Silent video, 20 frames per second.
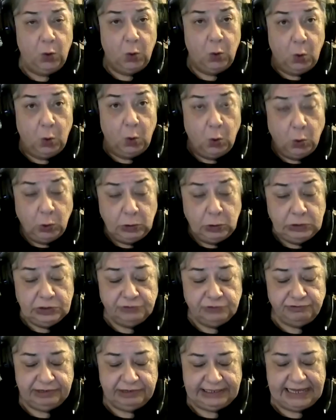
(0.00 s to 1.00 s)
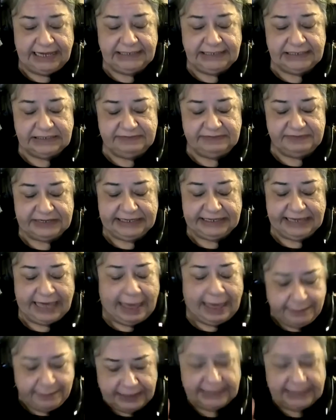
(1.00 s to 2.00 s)
all the related
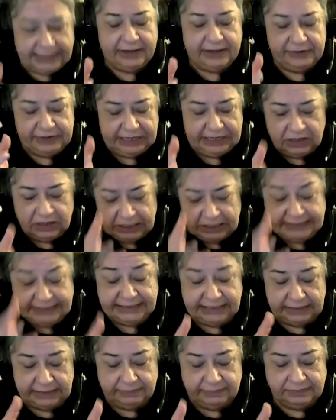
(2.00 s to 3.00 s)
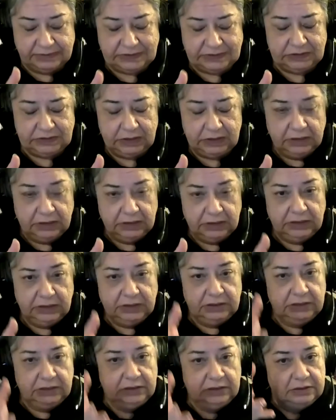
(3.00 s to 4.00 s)
vocabulary items
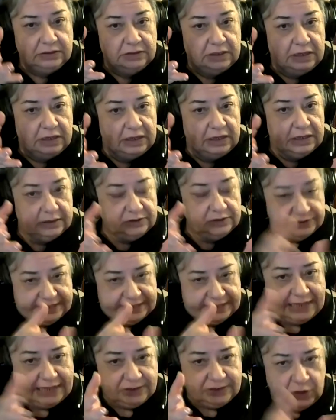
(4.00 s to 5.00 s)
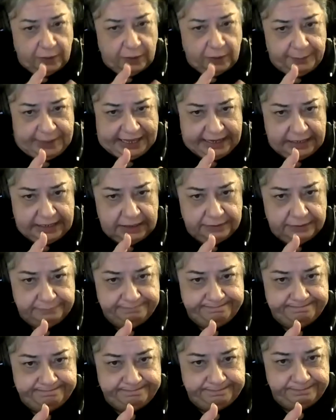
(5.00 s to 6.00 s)
to that topic,
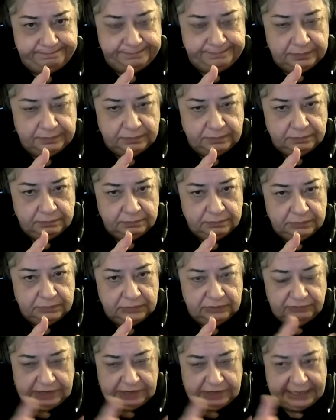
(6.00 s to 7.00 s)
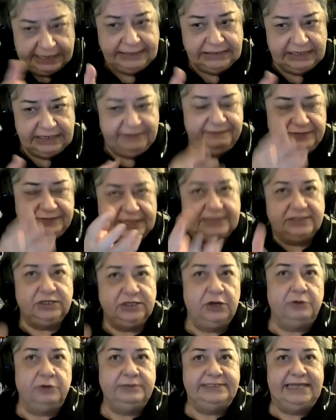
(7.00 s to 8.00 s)
right? If there's
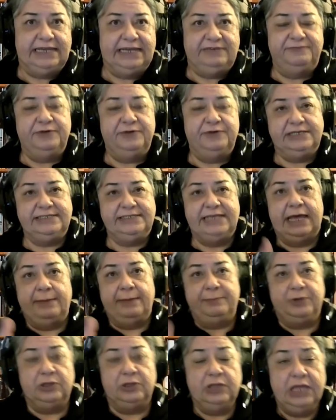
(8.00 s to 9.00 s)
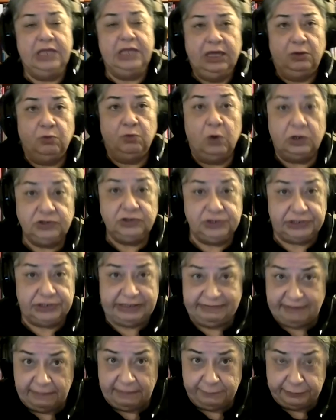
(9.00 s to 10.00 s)
content, for example, water
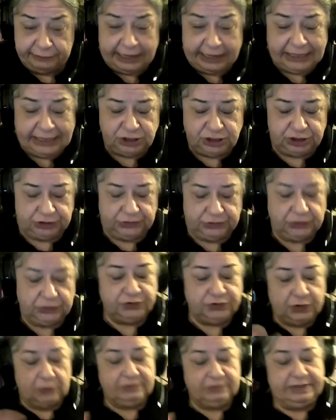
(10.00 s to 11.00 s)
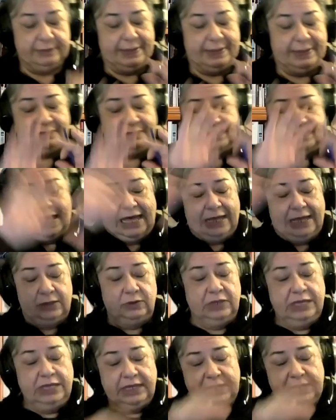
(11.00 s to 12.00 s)
evaporation, you talked about how
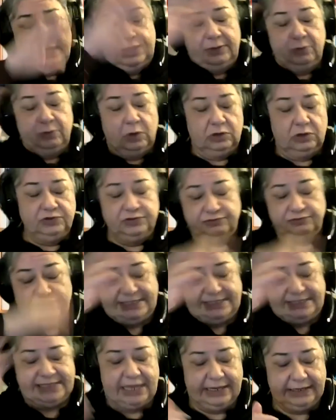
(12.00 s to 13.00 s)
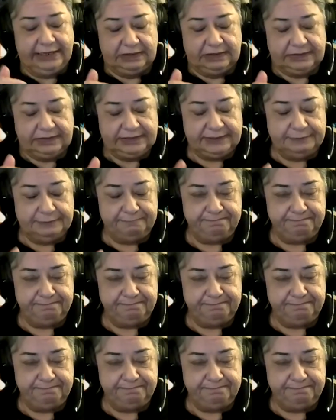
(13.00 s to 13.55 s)
water recycles.